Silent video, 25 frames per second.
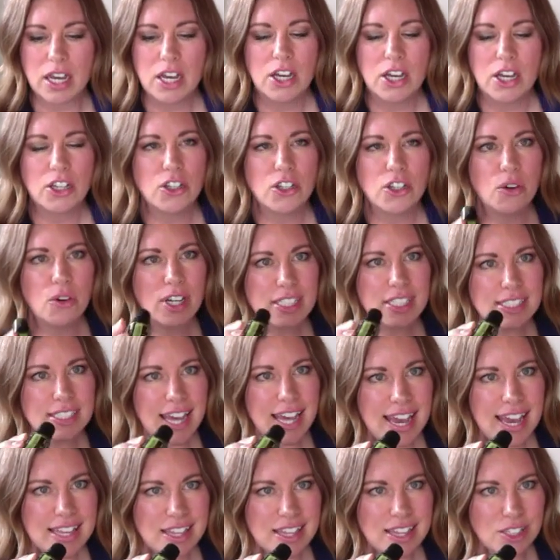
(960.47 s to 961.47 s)
you can
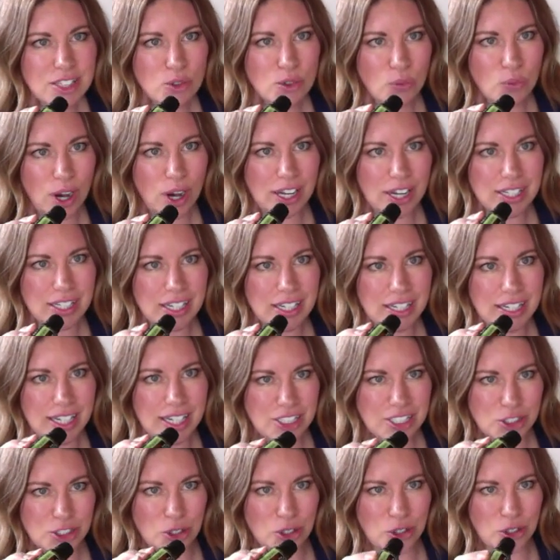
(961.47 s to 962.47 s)
take this one
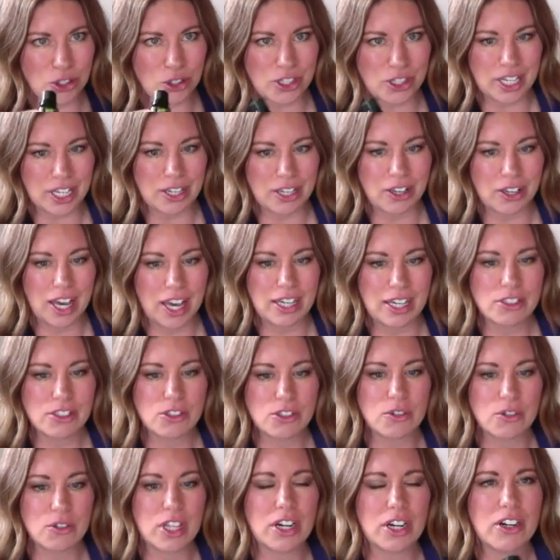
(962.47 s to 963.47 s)
internally. Okay,
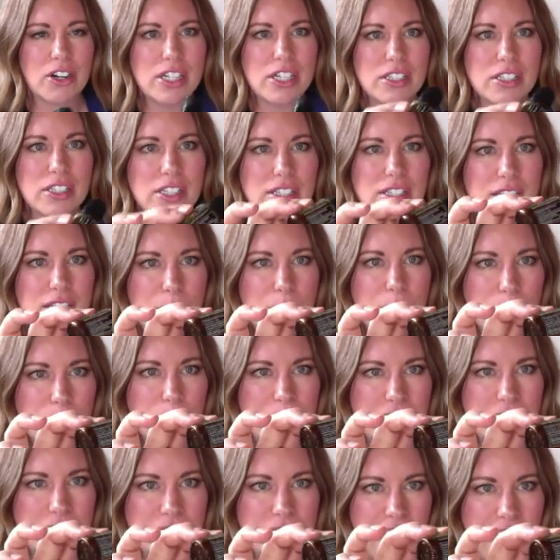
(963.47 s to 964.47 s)
so there is a
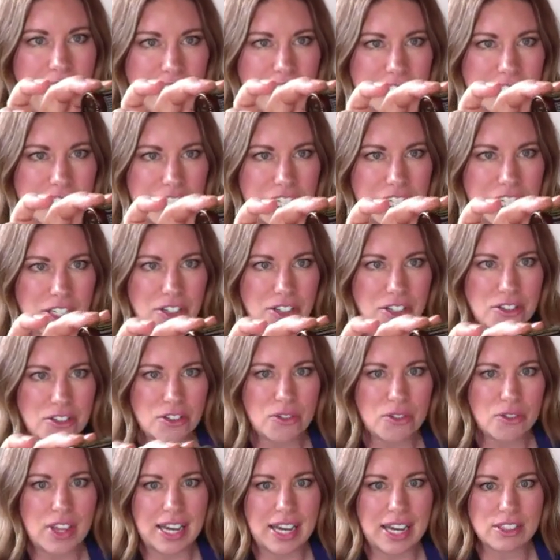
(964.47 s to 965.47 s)
supplement fact here, so
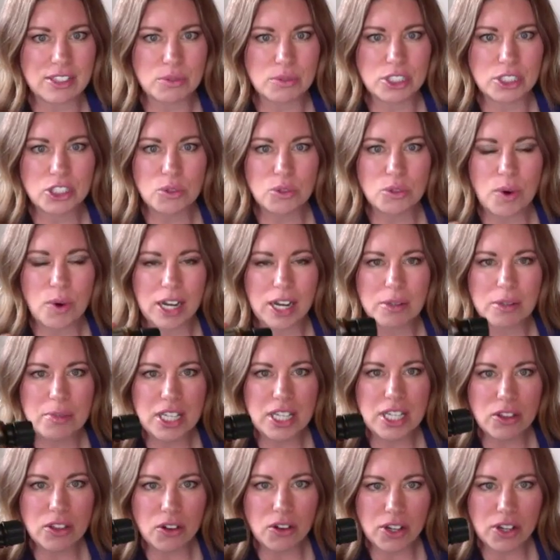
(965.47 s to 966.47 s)
that's what you want to be
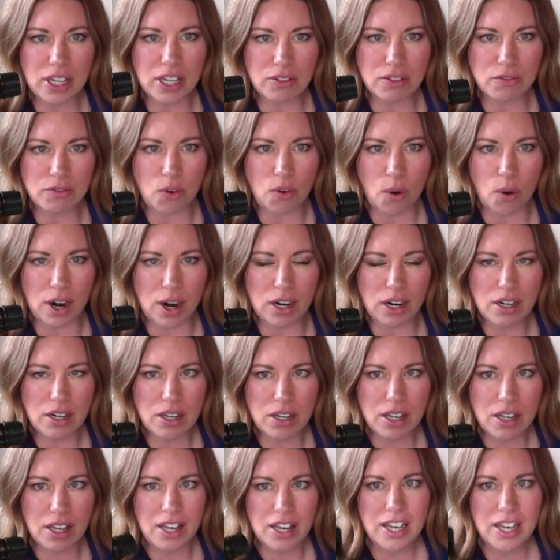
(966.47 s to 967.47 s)
looking for.
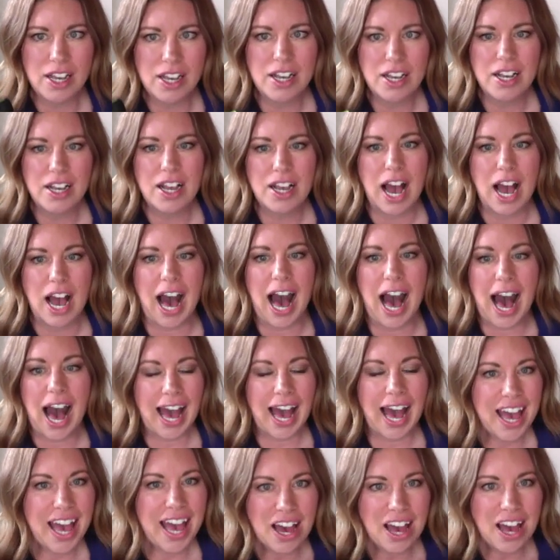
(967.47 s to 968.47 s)

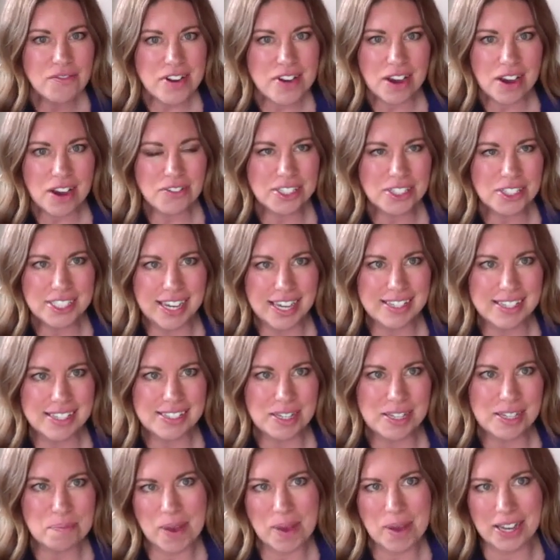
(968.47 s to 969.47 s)
I have never
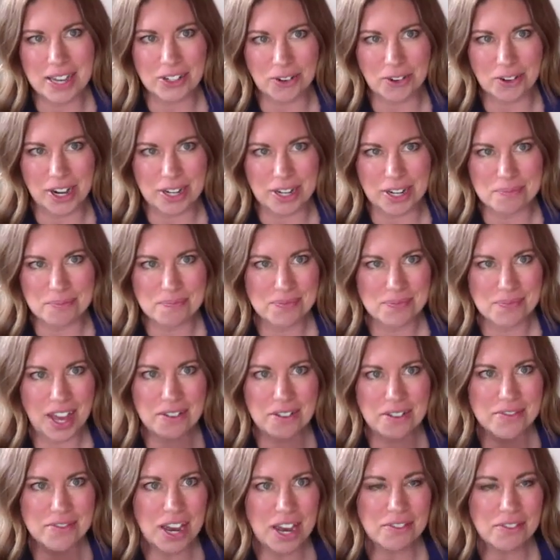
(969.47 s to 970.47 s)
tasted petitgrain.
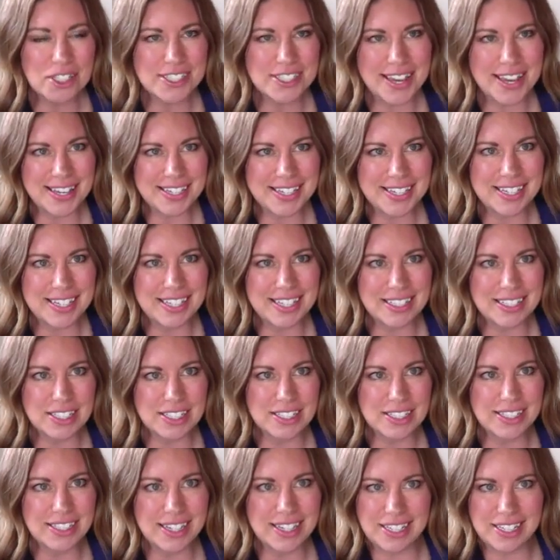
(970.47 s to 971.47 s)
I've never taken it
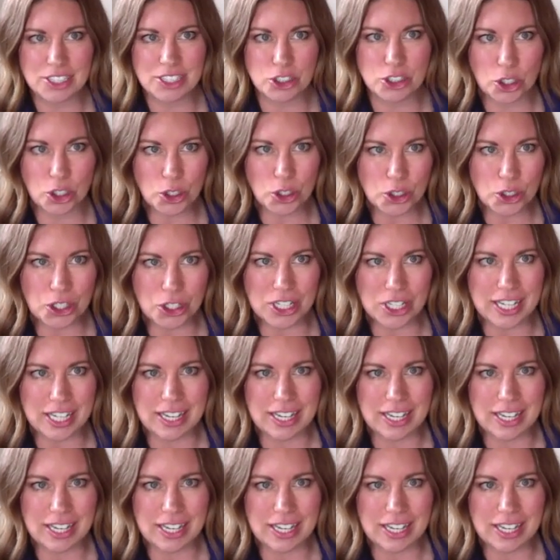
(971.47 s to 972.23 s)
internally